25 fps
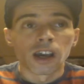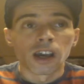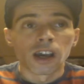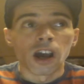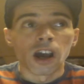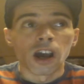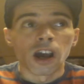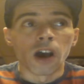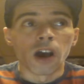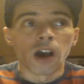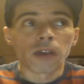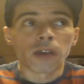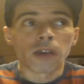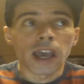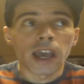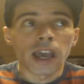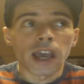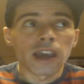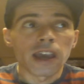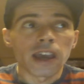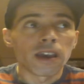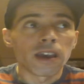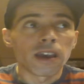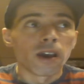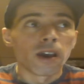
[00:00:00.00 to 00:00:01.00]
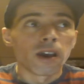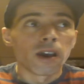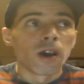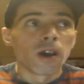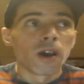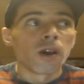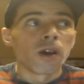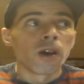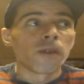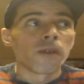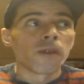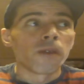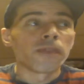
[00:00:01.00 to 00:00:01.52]
Okay,
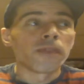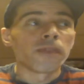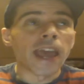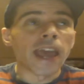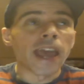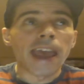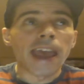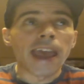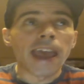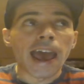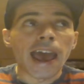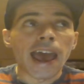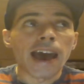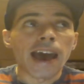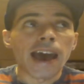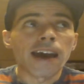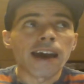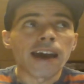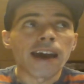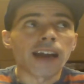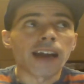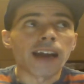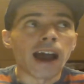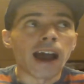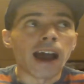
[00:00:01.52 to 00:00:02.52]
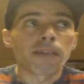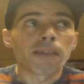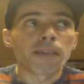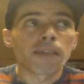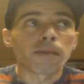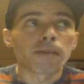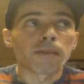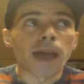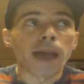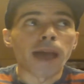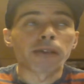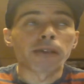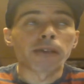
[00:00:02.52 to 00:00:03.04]
I remember
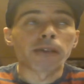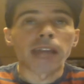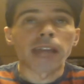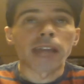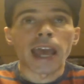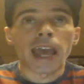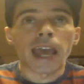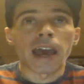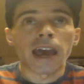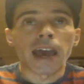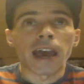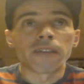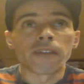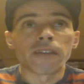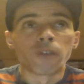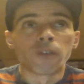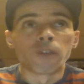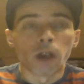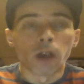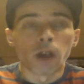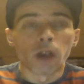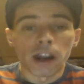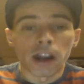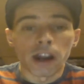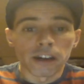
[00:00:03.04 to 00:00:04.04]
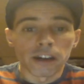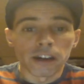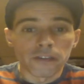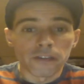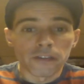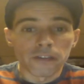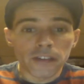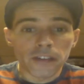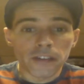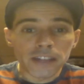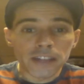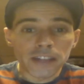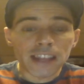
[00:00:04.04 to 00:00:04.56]
back when they had
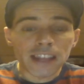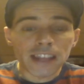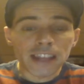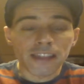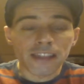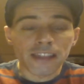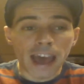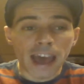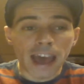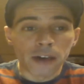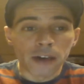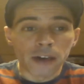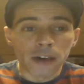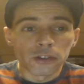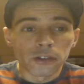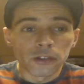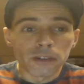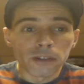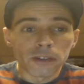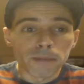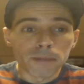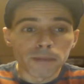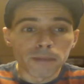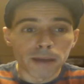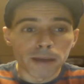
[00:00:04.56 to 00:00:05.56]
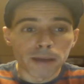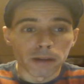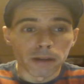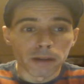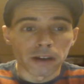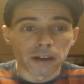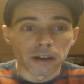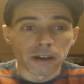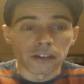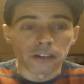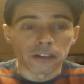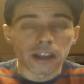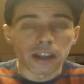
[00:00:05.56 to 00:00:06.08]
450,000
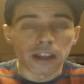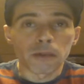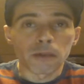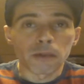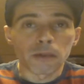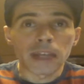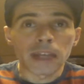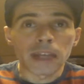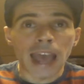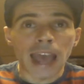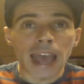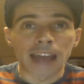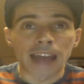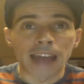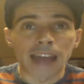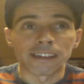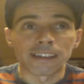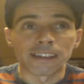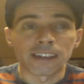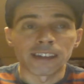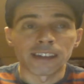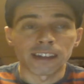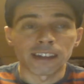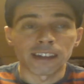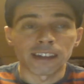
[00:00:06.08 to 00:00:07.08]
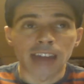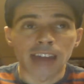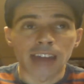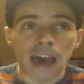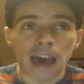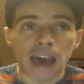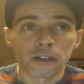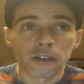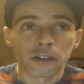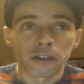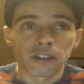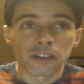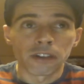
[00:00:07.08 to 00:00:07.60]
members and we had
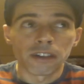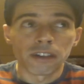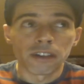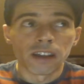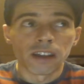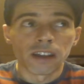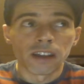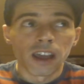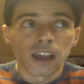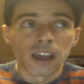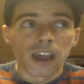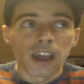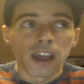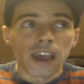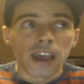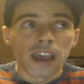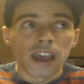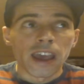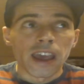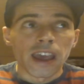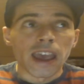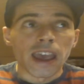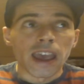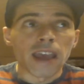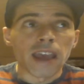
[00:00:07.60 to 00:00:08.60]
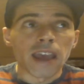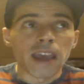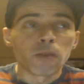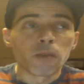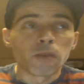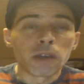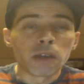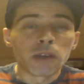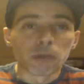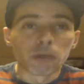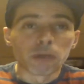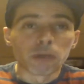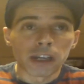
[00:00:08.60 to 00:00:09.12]
6,000, and
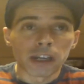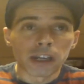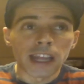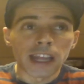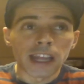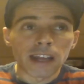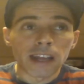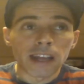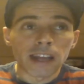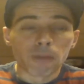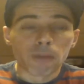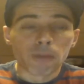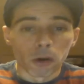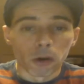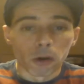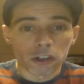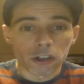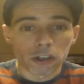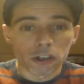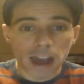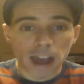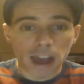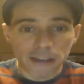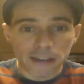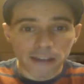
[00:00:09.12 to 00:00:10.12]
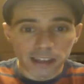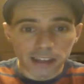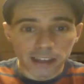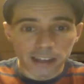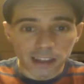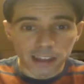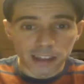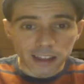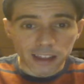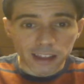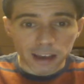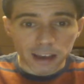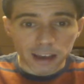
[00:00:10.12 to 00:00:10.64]
we were getting more traffic
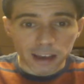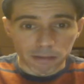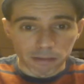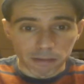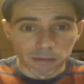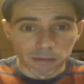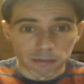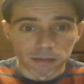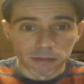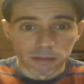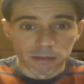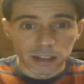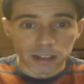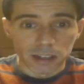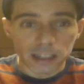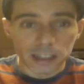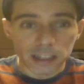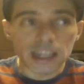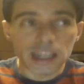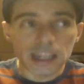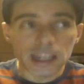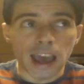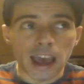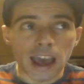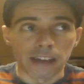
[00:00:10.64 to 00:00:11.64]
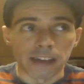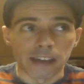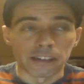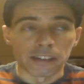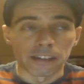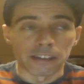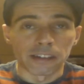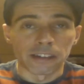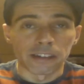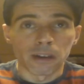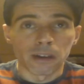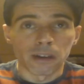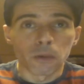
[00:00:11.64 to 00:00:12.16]
than them.
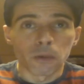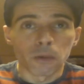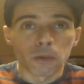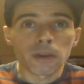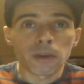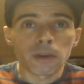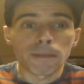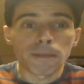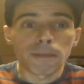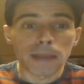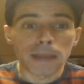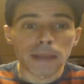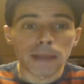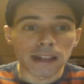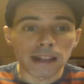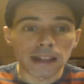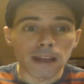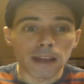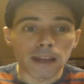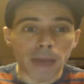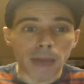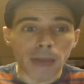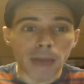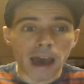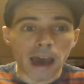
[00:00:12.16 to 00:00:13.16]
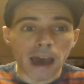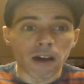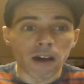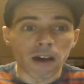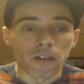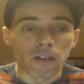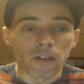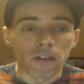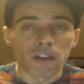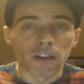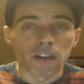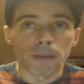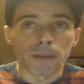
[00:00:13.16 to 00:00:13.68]
Yes, we beat them
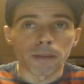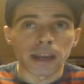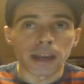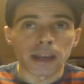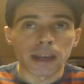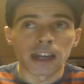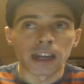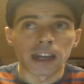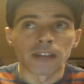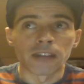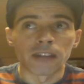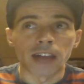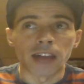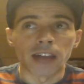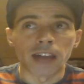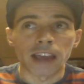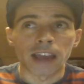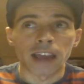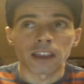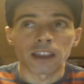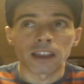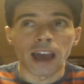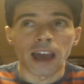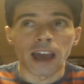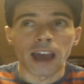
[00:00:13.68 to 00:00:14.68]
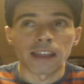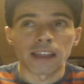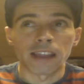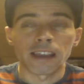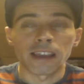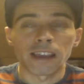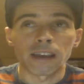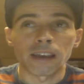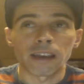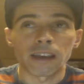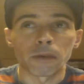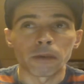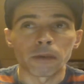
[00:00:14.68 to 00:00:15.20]
out for a period of I
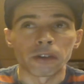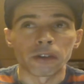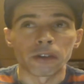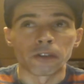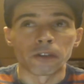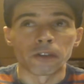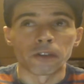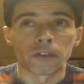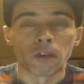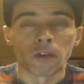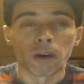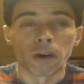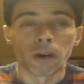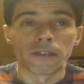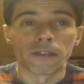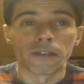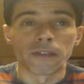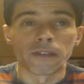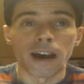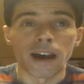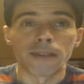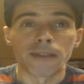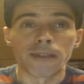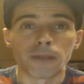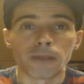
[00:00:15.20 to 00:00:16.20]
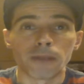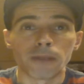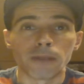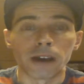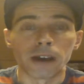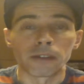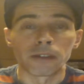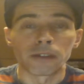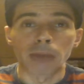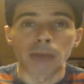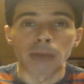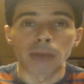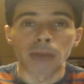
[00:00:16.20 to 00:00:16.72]
think it was 4 or 5
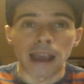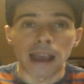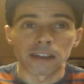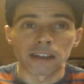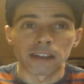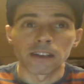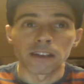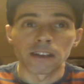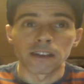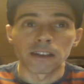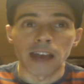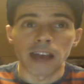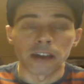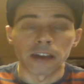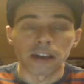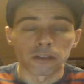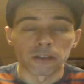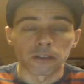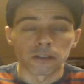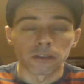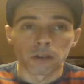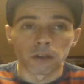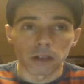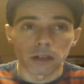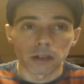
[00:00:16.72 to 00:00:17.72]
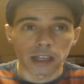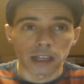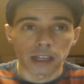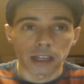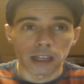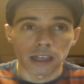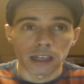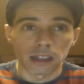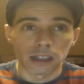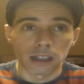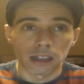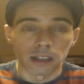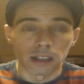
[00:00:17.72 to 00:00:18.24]
months back in 2014.